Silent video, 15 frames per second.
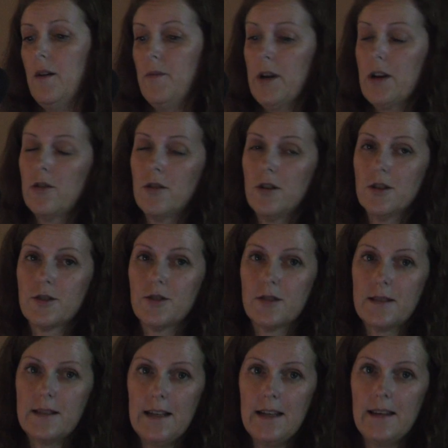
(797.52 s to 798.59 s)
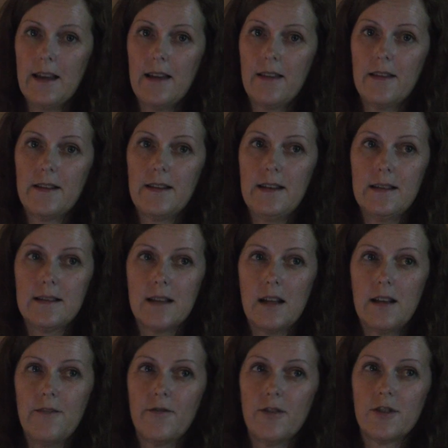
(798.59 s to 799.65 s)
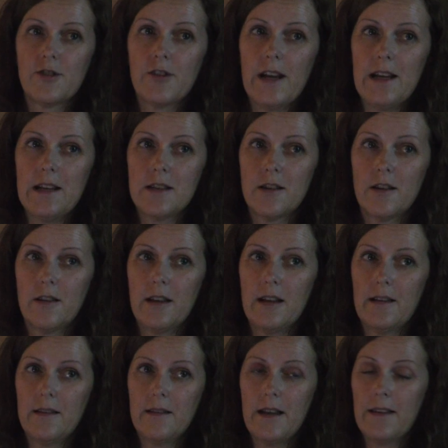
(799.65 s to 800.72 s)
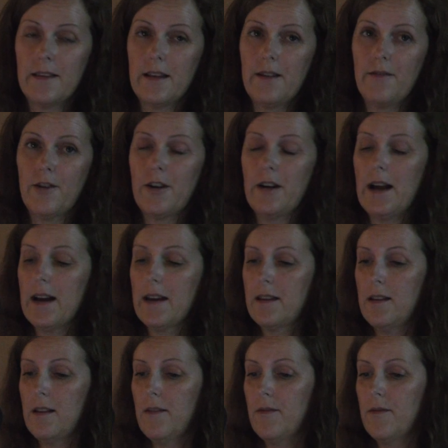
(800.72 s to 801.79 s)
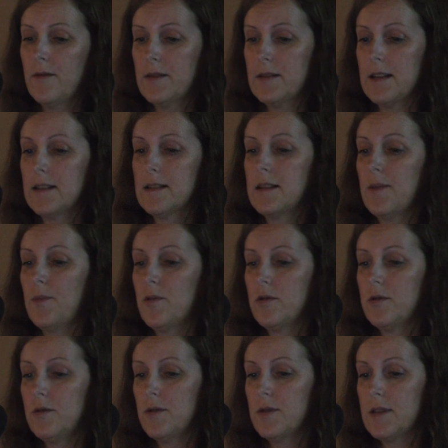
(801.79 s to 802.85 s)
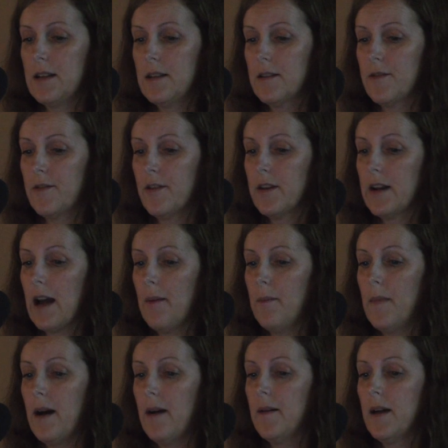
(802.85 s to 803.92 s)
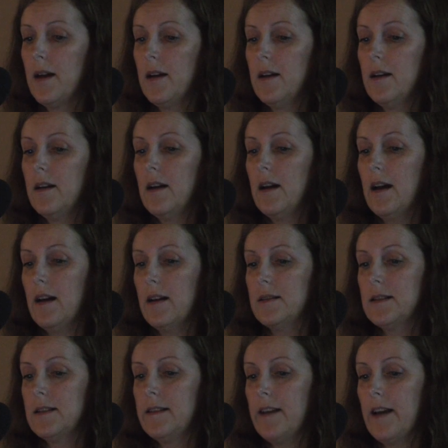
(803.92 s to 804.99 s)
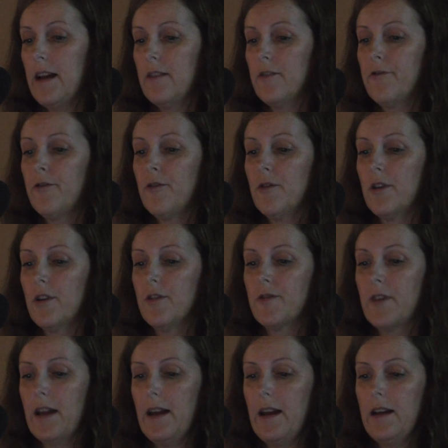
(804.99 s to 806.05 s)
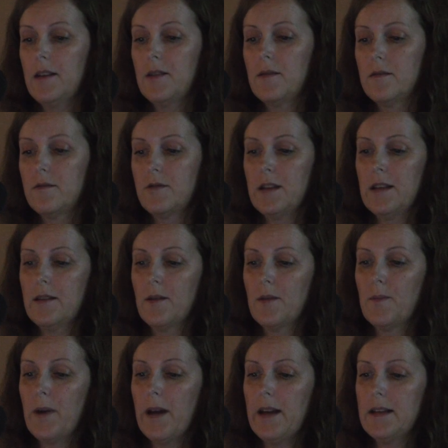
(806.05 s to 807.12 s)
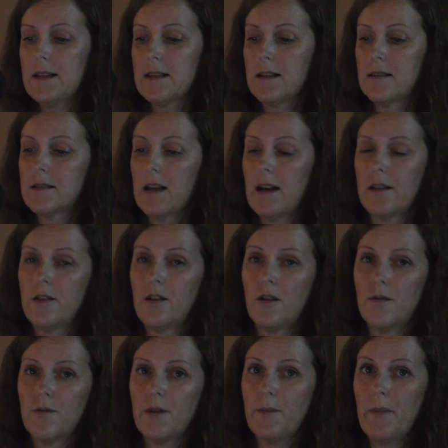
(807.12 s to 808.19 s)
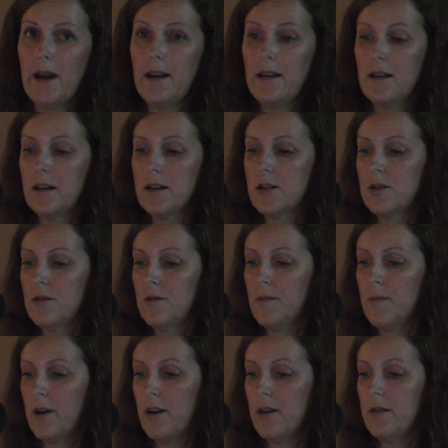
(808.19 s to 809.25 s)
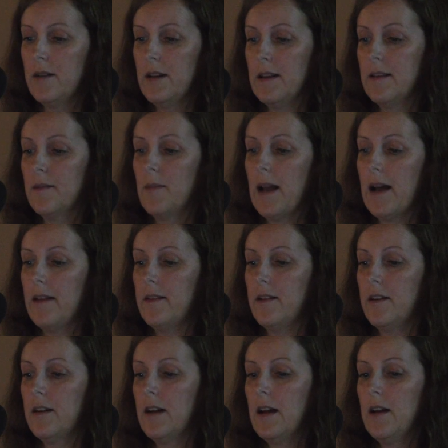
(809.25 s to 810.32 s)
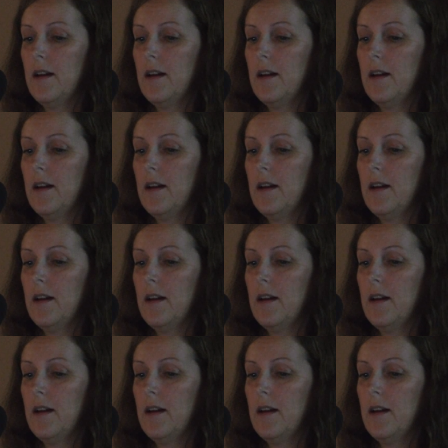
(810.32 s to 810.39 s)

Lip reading: We could also see then the T cell infiltration, and they were active since they produced interferon gamma. And in the end, 4 of the 8 treated patients had no remaining tumor in the bladder.